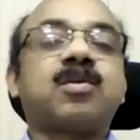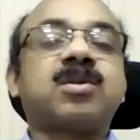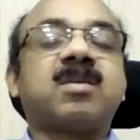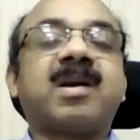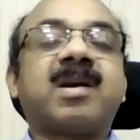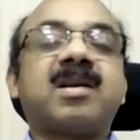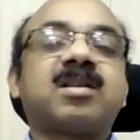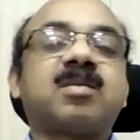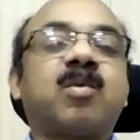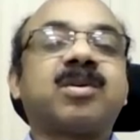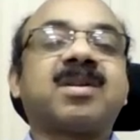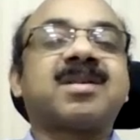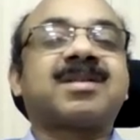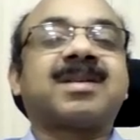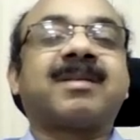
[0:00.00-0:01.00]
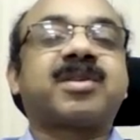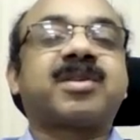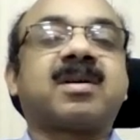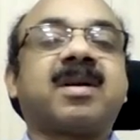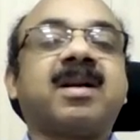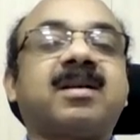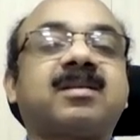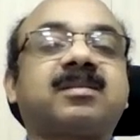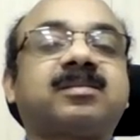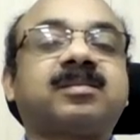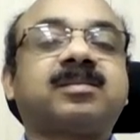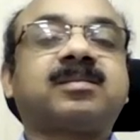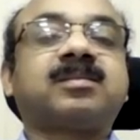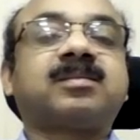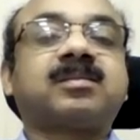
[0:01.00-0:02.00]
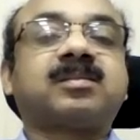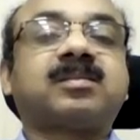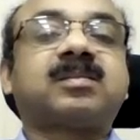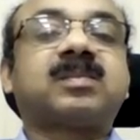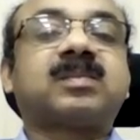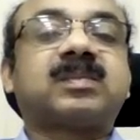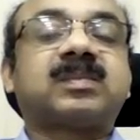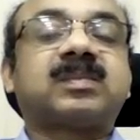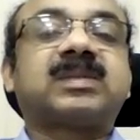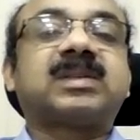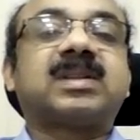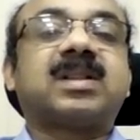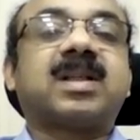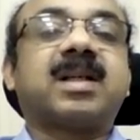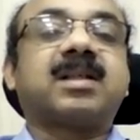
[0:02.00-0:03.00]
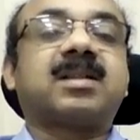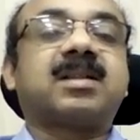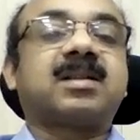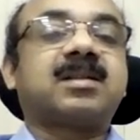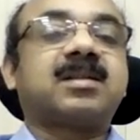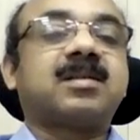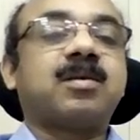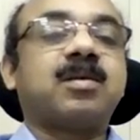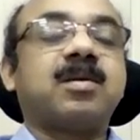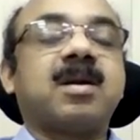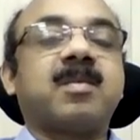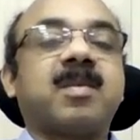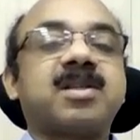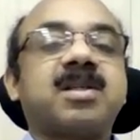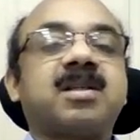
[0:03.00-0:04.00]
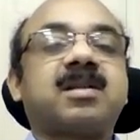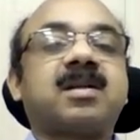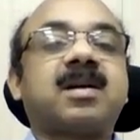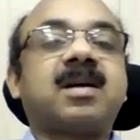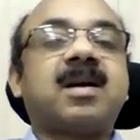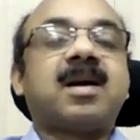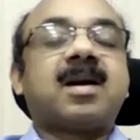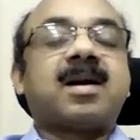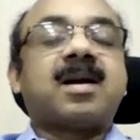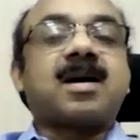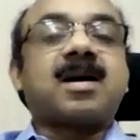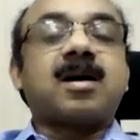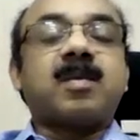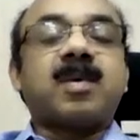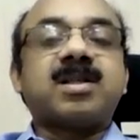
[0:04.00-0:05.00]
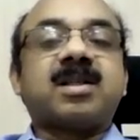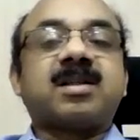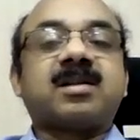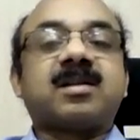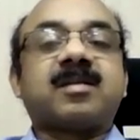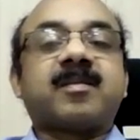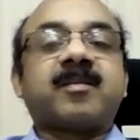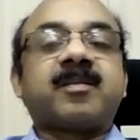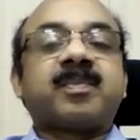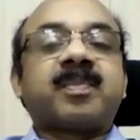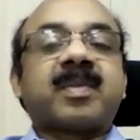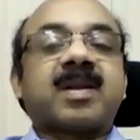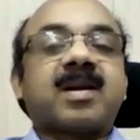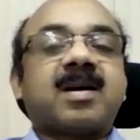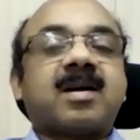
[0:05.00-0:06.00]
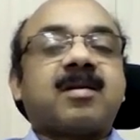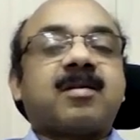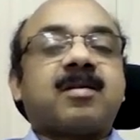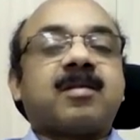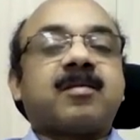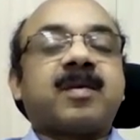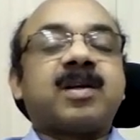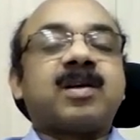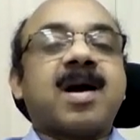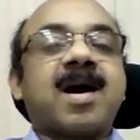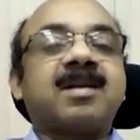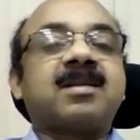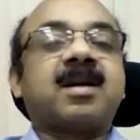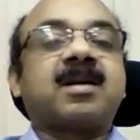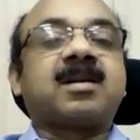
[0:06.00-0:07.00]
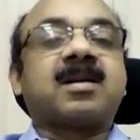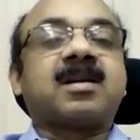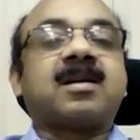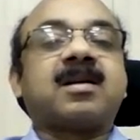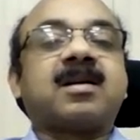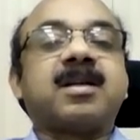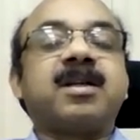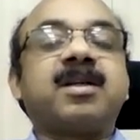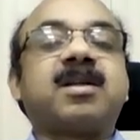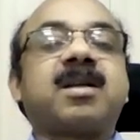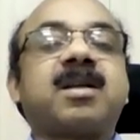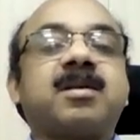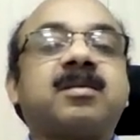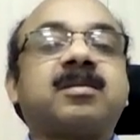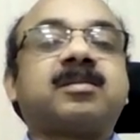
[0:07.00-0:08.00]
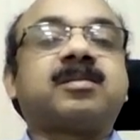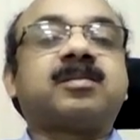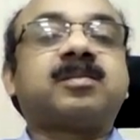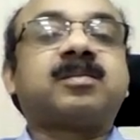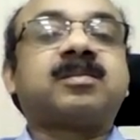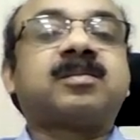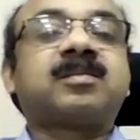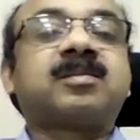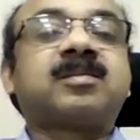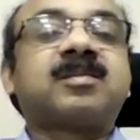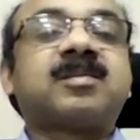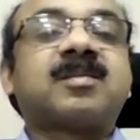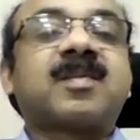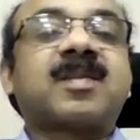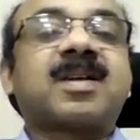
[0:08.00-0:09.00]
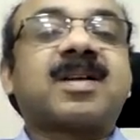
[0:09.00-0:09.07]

coaching material is more than sufficient, right? Yes, sir. Right. Good, Amarjeet. Uh, Amarjeet, uh, when you had that uh, interview, yes,